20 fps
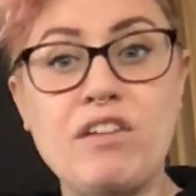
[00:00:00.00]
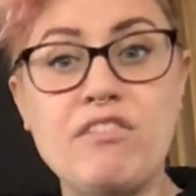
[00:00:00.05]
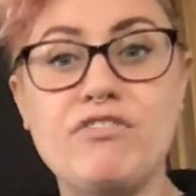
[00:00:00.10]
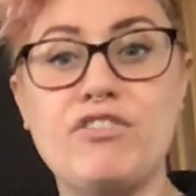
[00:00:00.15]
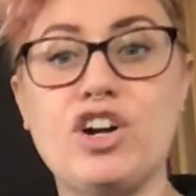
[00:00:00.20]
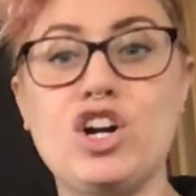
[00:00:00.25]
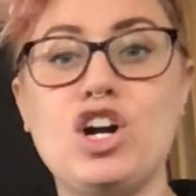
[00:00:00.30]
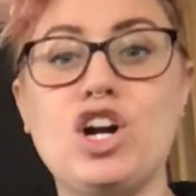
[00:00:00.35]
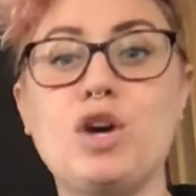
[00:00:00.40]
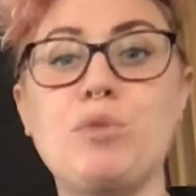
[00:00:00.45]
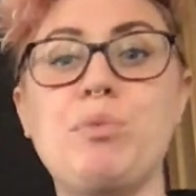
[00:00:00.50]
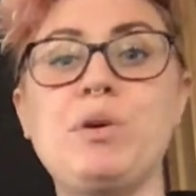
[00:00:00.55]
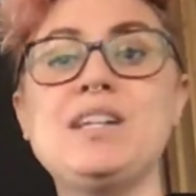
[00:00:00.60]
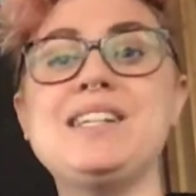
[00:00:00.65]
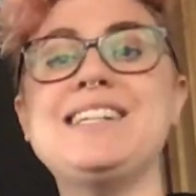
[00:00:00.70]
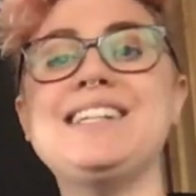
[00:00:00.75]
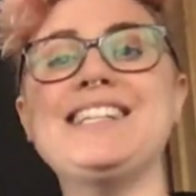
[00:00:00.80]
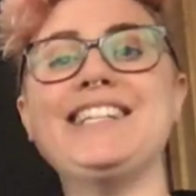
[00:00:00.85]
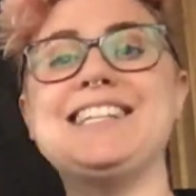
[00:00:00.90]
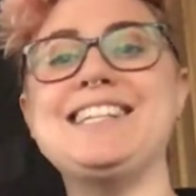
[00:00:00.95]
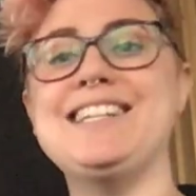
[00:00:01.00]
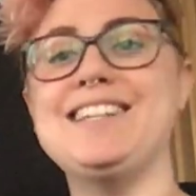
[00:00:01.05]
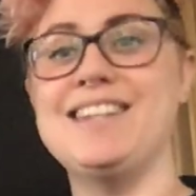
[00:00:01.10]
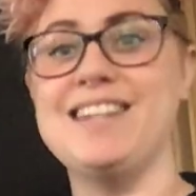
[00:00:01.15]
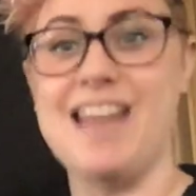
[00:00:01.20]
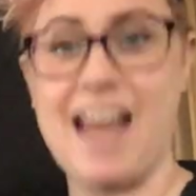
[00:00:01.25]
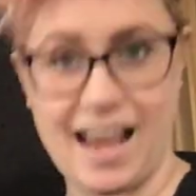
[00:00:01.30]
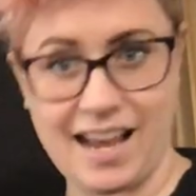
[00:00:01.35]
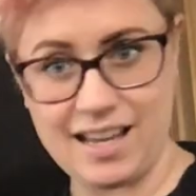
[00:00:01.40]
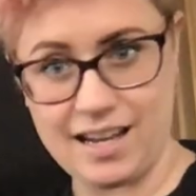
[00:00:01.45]
verb
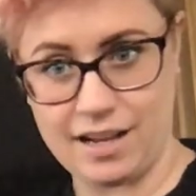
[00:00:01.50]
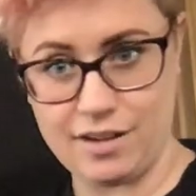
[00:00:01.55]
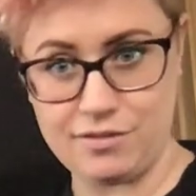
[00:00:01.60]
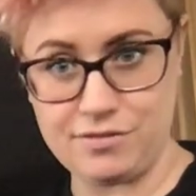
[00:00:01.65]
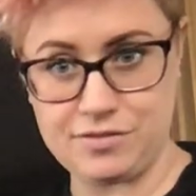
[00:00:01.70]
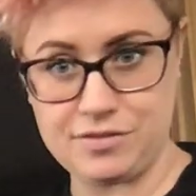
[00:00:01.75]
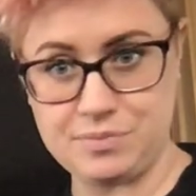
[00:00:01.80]
negative.